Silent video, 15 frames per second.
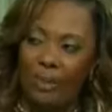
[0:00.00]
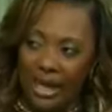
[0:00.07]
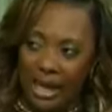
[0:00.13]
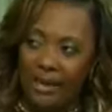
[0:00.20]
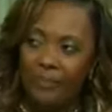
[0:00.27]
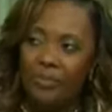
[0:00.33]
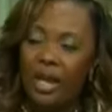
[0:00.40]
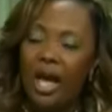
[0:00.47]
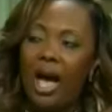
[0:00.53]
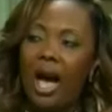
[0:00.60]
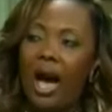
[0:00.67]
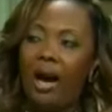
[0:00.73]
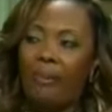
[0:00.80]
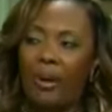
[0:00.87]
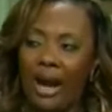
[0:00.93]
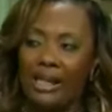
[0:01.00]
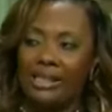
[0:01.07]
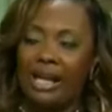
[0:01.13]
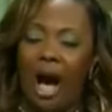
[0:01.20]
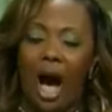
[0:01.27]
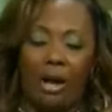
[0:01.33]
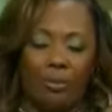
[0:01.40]
me, praise
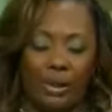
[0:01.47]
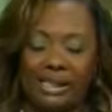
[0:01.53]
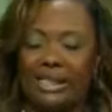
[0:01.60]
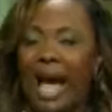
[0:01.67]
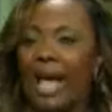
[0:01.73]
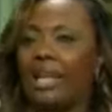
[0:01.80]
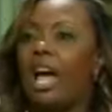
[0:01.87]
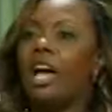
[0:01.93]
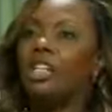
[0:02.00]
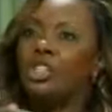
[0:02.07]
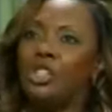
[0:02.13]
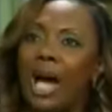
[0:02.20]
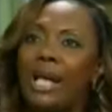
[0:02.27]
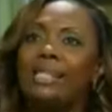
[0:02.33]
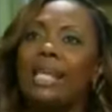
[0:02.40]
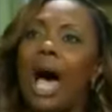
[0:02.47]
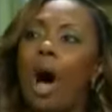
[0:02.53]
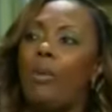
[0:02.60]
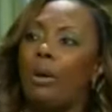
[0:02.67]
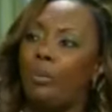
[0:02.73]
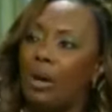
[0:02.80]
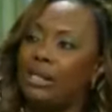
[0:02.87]
God, was that just
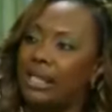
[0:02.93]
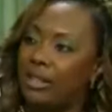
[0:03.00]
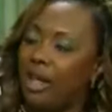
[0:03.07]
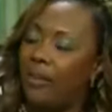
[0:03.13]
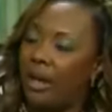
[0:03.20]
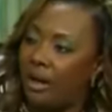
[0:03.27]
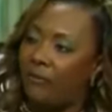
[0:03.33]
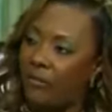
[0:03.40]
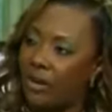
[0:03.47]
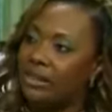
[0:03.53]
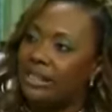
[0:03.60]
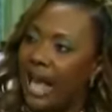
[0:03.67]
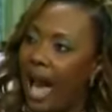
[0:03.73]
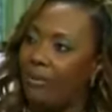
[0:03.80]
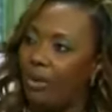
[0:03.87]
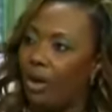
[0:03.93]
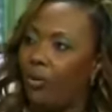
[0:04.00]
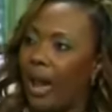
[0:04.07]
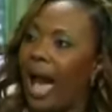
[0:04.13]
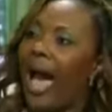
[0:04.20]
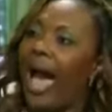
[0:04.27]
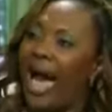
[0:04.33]
how it was in the book of 1 Samuel,
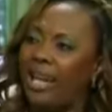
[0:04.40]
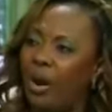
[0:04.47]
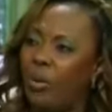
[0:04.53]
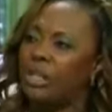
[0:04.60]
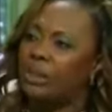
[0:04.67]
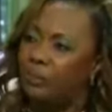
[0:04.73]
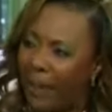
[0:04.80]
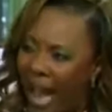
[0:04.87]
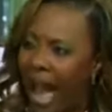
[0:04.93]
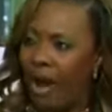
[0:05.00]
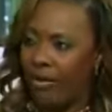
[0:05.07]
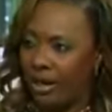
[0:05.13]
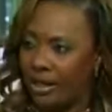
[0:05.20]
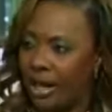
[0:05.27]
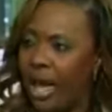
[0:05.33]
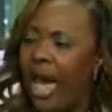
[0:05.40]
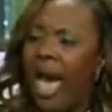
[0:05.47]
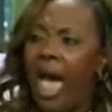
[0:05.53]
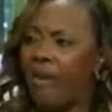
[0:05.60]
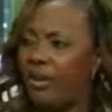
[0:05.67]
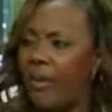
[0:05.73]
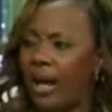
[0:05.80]
where Hannah was barren.
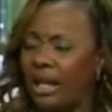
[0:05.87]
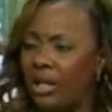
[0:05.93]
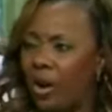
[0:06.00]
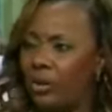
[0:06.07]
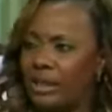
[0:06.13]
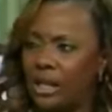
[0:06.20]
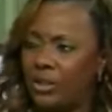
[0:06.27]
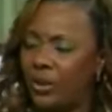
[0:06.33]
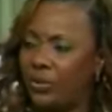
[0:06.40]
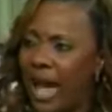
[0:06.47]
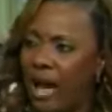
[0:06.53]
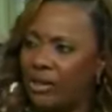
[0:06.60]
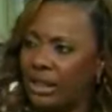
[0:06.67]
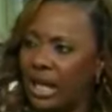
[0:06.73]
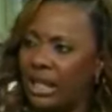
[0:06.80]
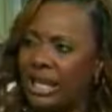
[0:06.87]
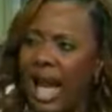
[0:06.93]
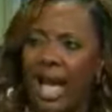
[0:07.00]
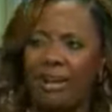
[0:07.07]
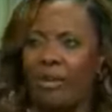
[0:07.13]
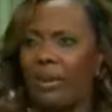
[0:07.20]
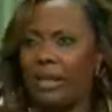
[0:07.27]
Everybody knows that
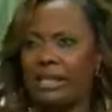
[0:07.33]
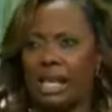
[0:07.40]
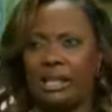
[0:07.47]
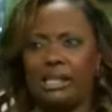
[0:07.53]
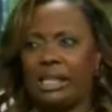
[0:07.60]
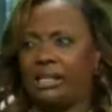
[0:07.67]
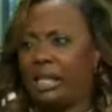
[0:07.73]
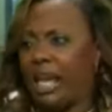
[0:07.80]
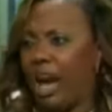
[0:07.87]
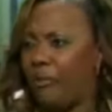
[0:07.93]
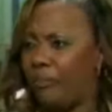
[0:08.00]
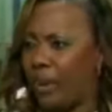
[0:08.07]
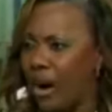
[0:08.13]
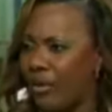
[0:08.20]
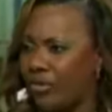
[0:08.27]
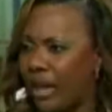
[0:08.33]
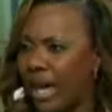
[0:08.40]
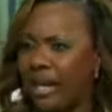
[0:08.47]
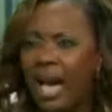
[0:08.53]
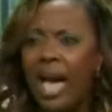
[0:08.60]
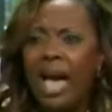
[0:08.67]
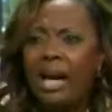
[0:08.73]
2009, everybody said this is a year of
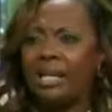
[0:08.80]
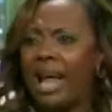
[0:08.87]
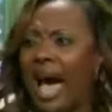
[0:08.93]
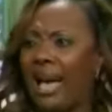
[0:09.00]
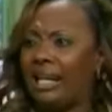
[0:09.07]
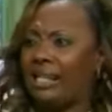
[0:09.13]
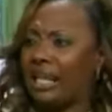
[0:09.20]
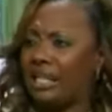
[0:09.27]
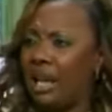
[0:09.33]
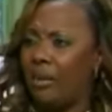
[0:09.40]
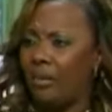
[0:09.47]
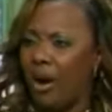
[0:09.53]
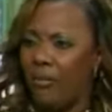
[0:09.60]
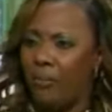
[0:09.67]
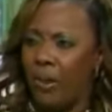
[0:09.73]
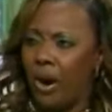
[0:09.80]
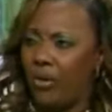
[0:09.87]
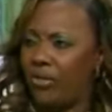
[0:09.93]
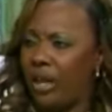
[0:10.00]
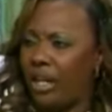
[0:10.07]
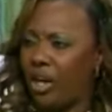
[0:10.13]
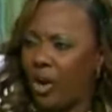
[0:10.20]
birthing. 9 is a number of
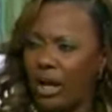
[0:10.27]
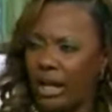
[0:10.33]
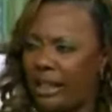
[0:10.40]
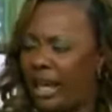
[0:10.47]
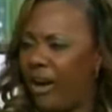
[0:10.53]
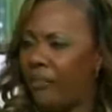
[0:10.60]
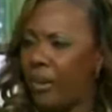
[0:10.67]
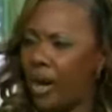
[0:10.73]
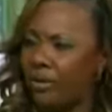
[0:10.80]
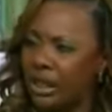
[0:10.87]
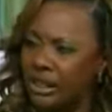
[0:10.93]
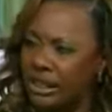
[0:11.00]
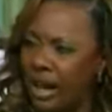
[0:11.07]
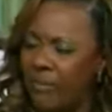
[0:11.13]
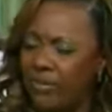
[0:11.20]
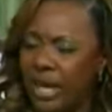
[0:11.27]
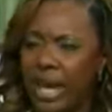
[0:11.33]
birthing. You're going to give birth to something.